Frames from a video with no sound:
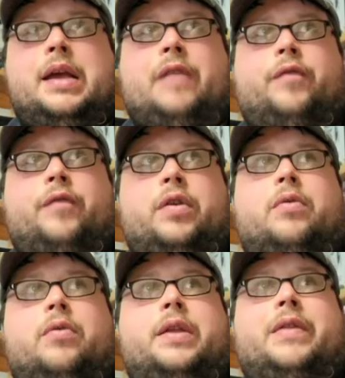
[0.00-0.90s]

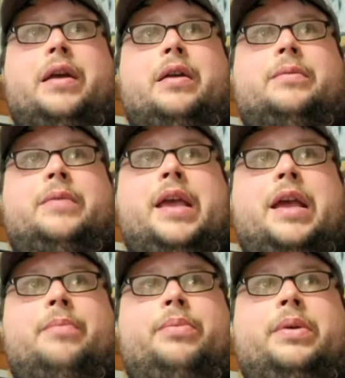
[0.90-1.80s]
everyone in their
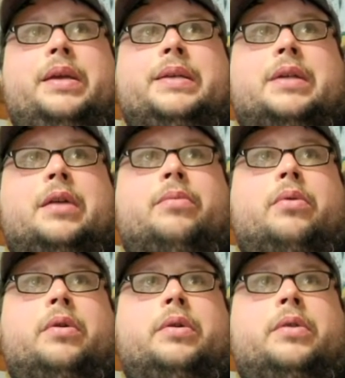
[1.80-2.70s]
camp is on
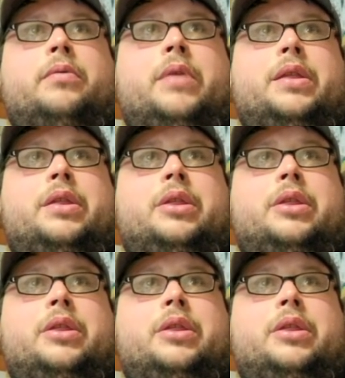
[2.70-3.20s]
board with,